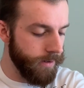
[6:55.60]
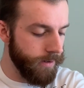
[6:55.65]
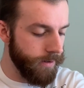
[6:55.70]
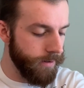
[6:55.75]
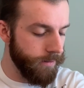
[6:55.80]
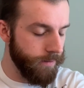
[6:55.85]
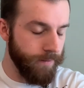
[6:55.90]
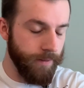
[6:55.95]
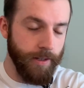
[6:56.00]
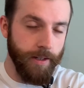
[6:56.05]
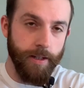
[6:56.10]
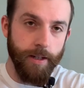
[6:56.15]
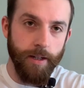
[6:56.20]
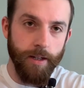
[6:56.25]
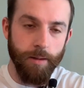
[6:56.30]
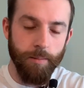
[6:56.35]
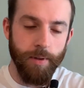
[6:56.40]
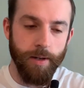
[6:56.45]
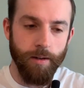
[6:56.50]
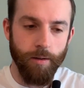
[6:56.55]
thinking
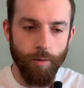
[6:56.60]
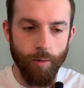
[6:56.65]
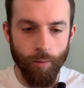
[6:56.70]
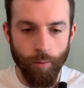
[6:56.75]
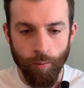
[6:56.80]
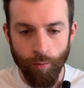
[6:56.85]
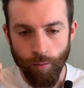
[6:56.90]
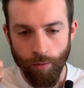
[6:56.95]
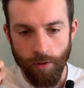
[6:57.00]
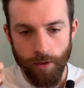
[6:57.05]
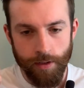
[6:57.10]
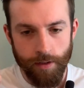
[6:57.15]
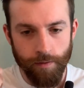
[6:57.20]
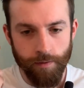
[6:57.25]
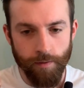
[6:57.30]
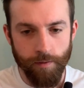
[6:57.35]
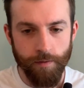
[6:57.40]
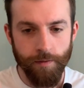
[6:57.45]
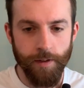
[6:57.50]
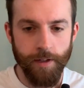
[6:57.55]
about all the
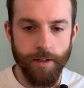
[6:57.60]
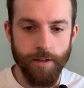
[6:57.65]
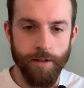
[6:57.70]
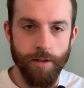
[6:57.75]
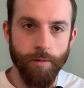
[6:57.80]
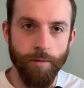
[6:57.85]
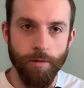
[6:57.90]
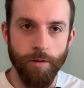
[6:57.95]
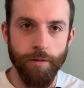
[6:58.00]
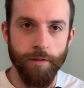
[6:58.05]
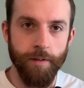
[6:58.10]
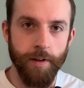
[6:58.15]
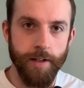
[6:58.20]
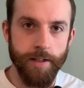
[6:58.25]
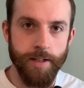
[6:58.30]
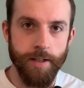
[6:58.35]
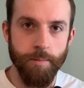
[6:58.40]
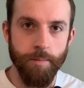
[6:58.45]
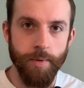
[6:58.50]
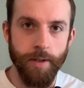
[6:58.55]
different things that were
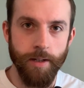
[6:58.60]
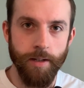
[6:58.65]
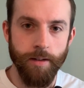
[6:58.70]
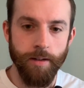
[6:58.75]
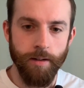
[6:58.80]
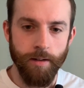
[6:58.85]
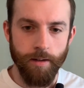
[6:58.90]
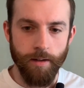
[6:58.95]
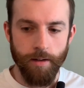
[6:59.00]
affecting me,